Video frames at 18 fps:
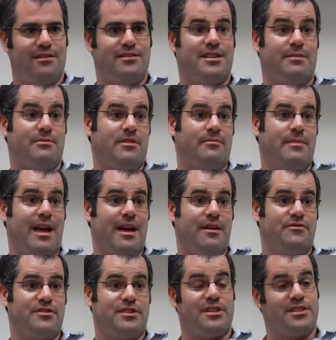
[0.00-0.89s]
Some of them
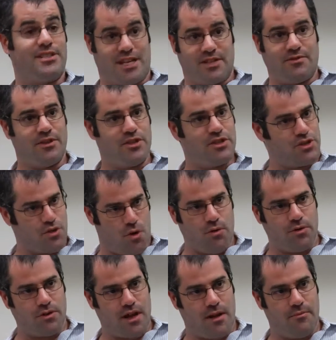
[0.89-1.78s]
have successfully
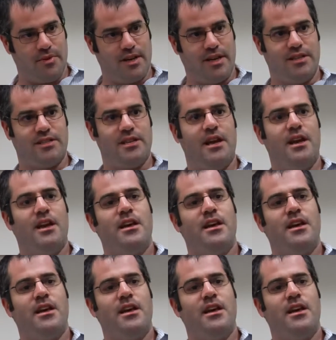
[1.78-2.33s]
sold companies.